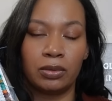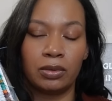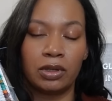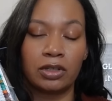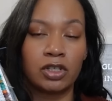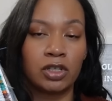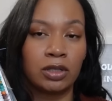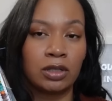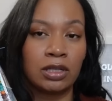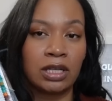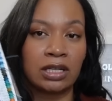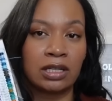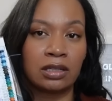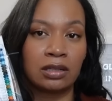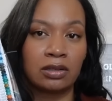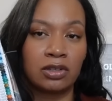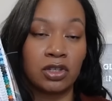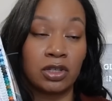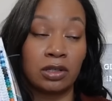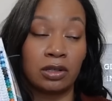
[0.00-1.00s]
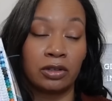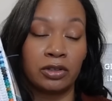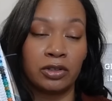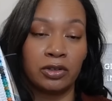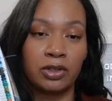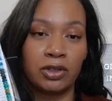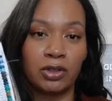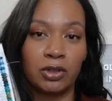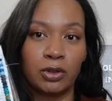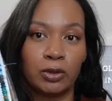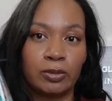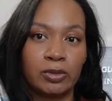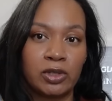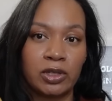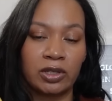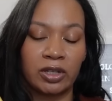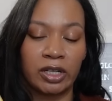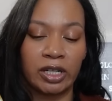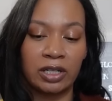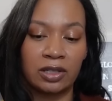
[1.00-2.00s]
She's on YouTube and
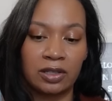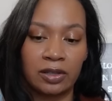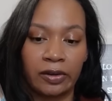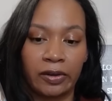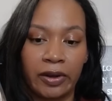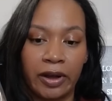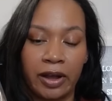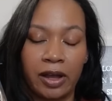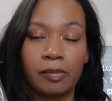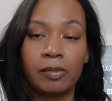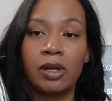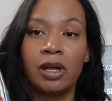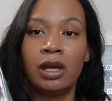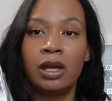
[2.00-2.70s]
she's on Instagram.